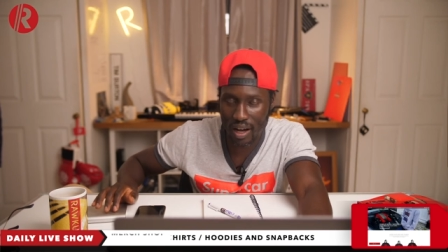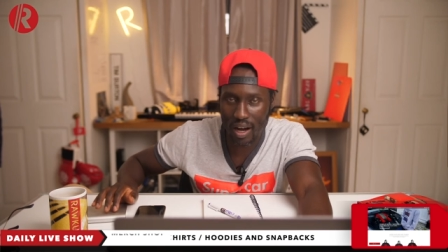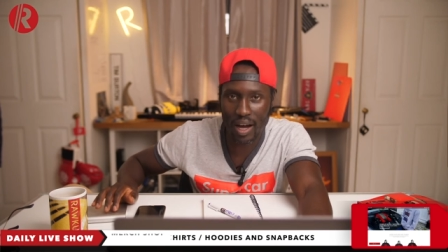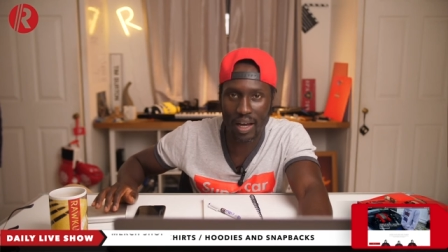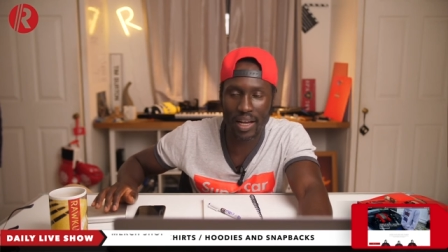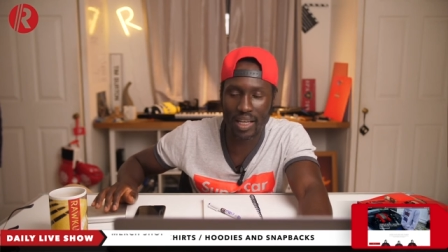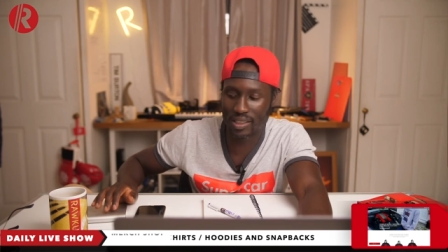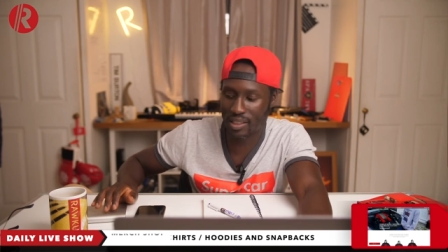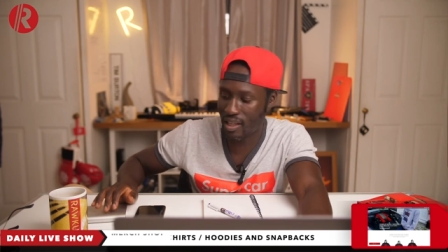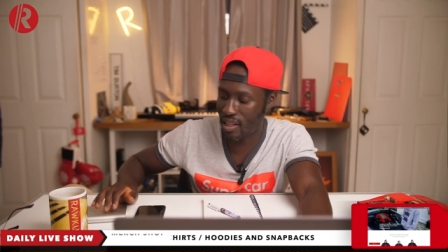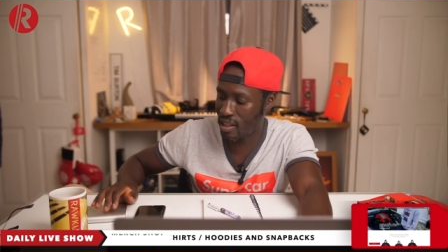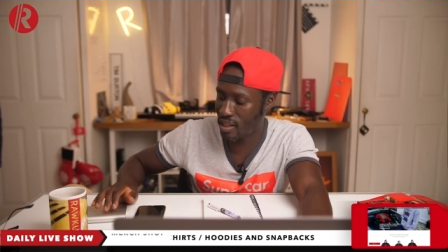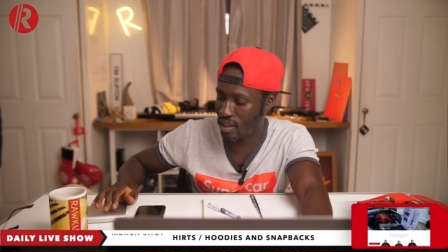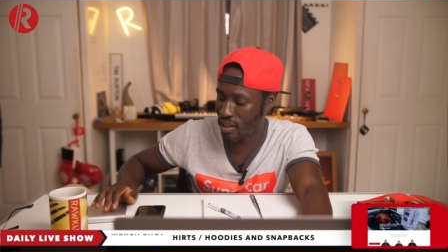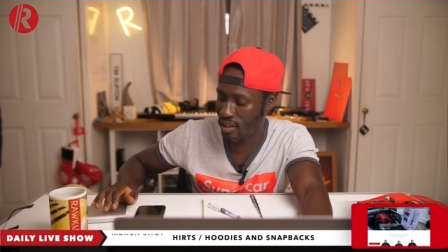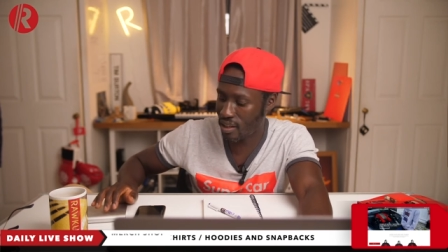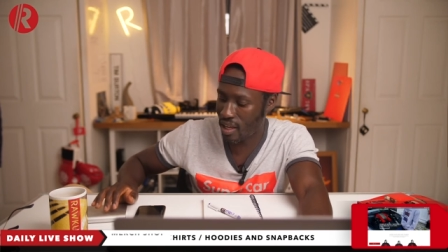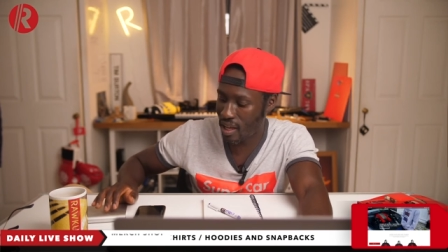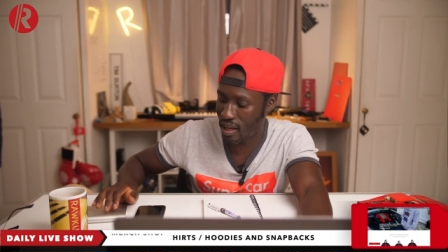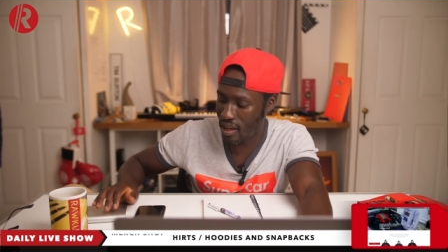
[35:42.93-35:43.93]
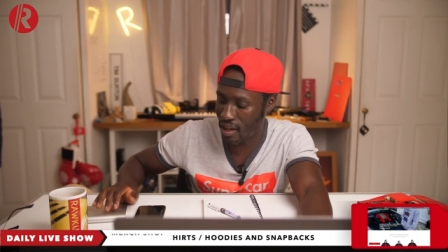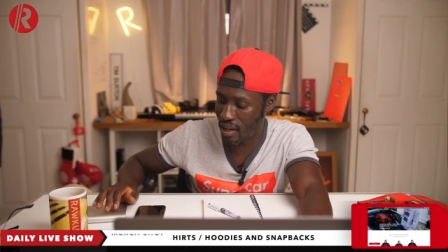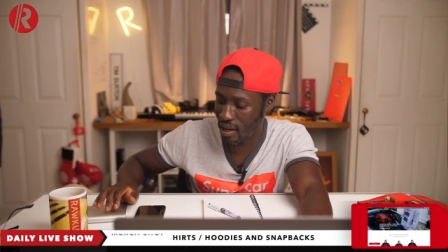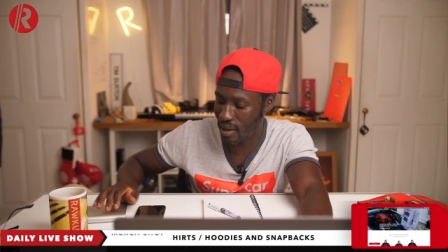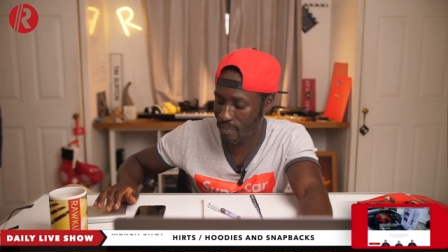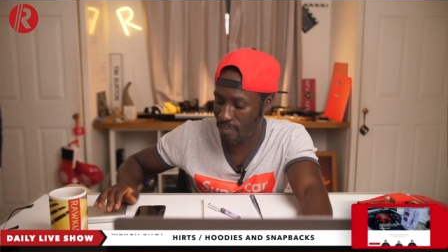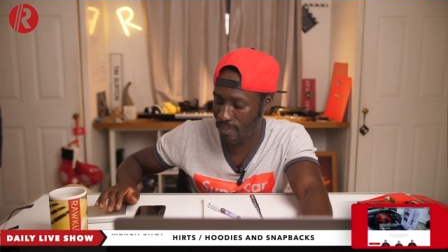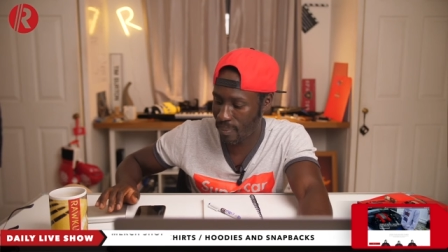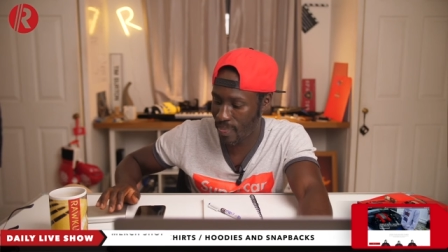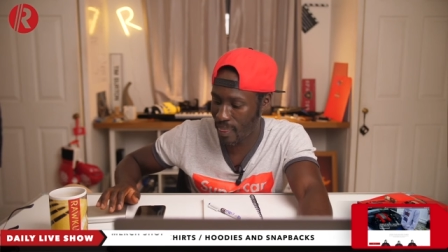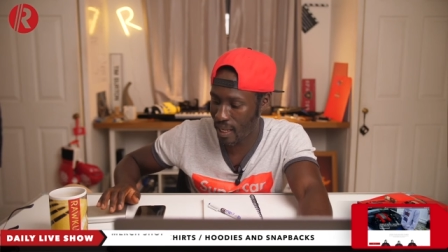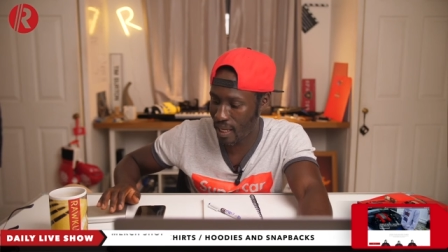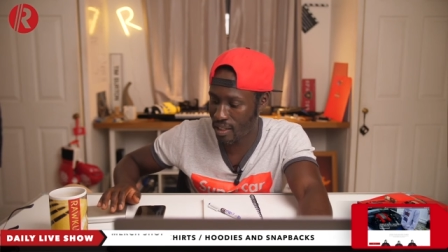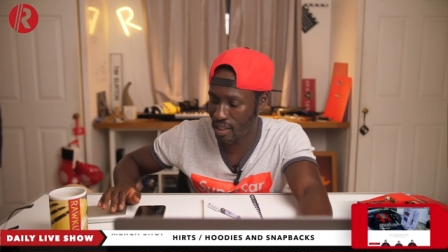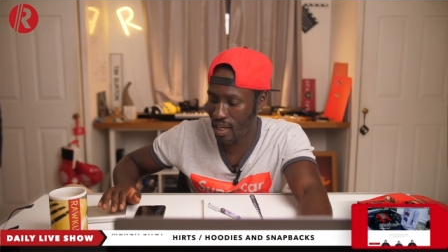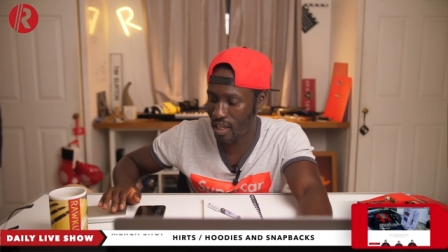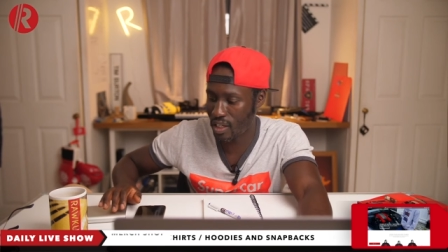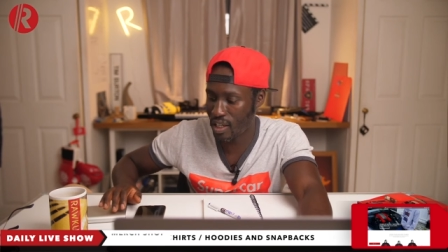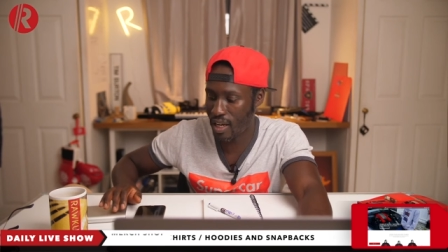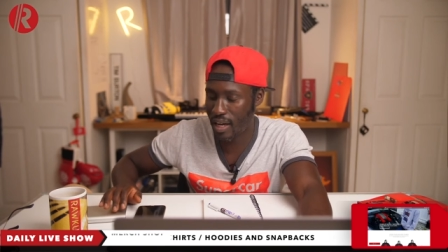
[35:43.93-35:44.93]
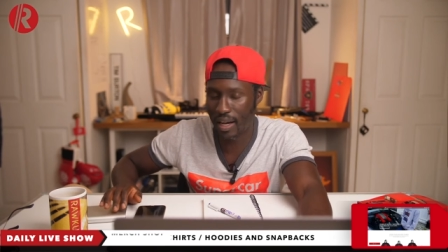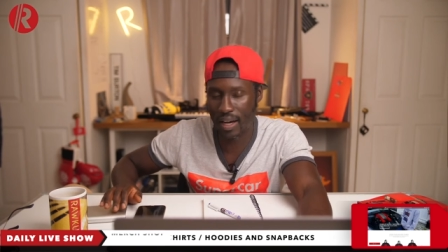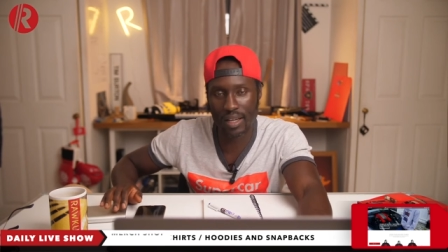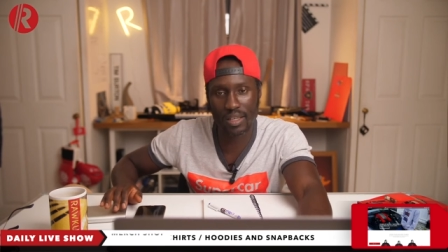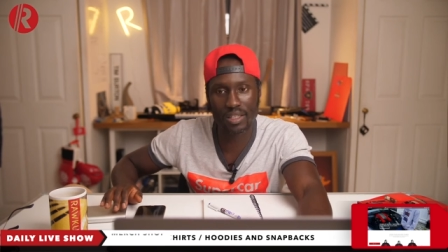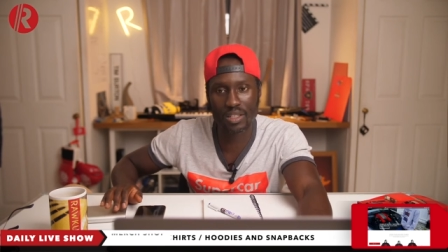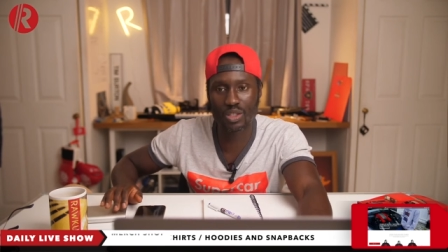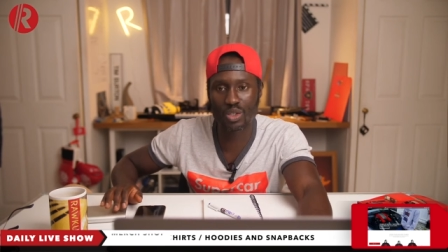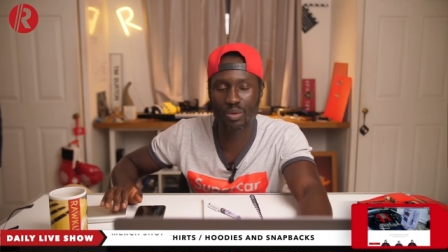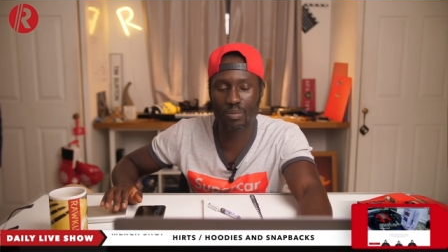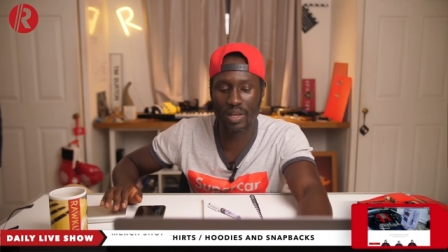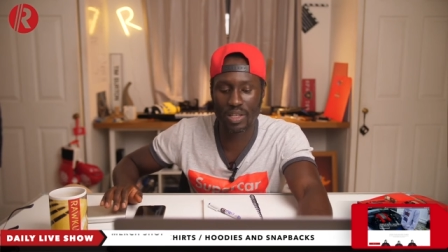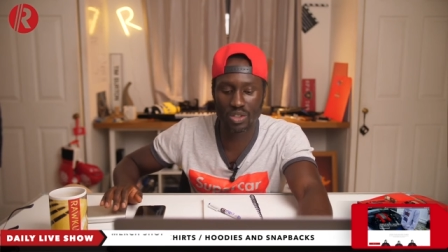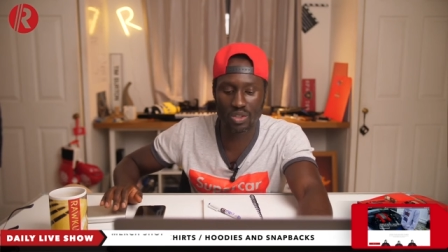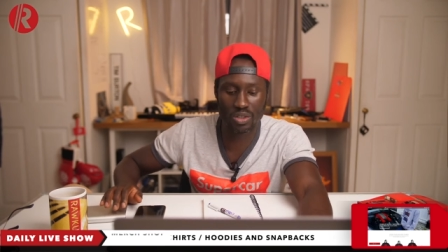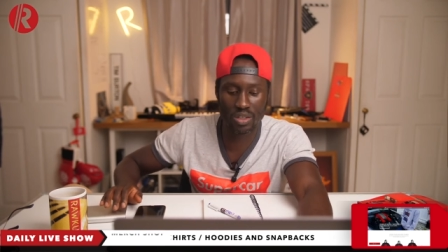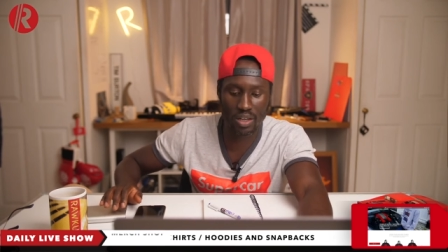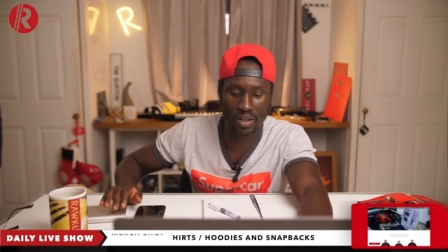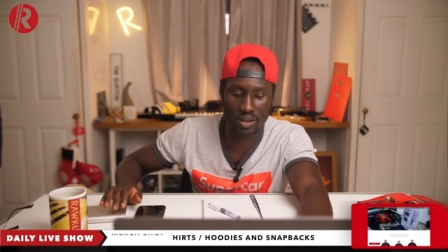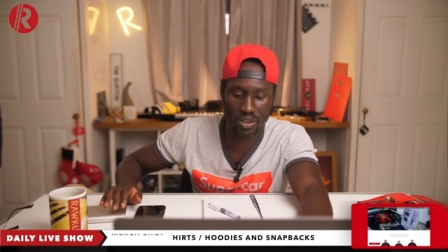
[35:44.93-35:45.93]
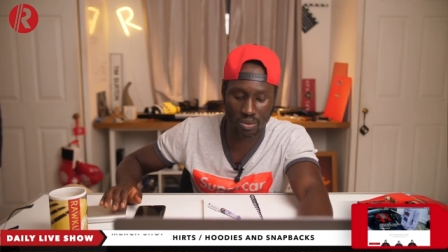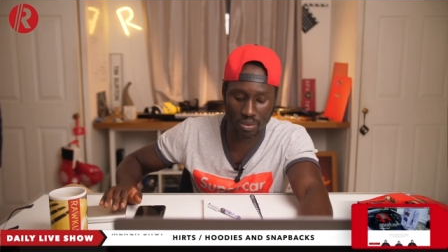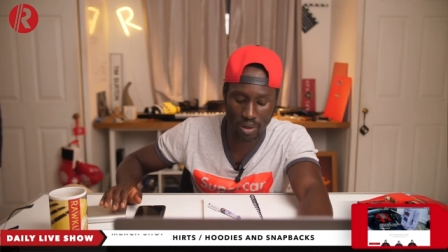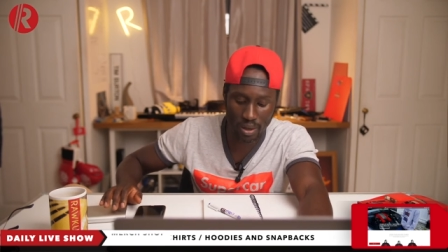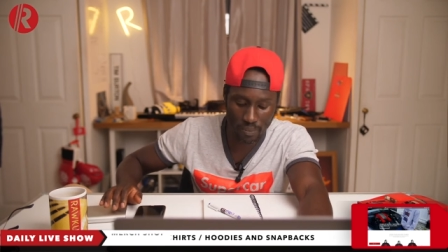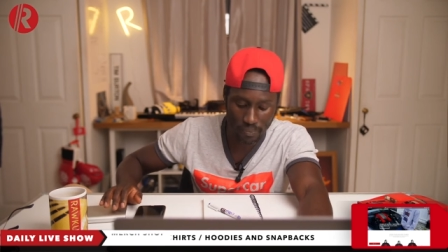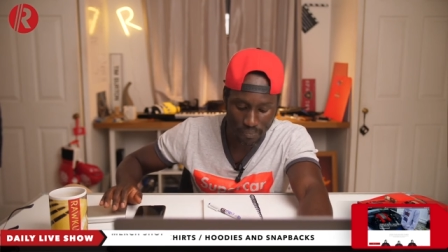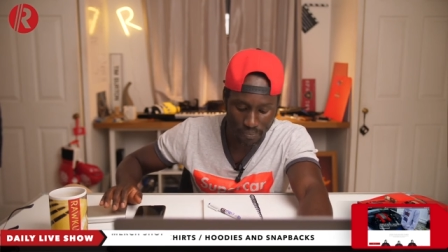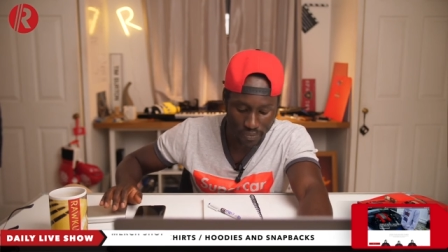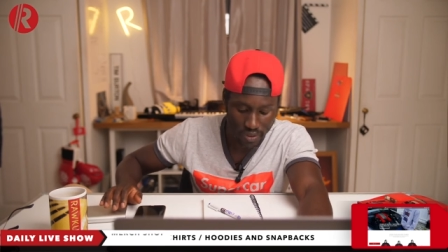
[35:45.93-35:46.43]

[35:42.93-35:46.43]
Ah, that's another thing that um, I, I, I need to mention here as well.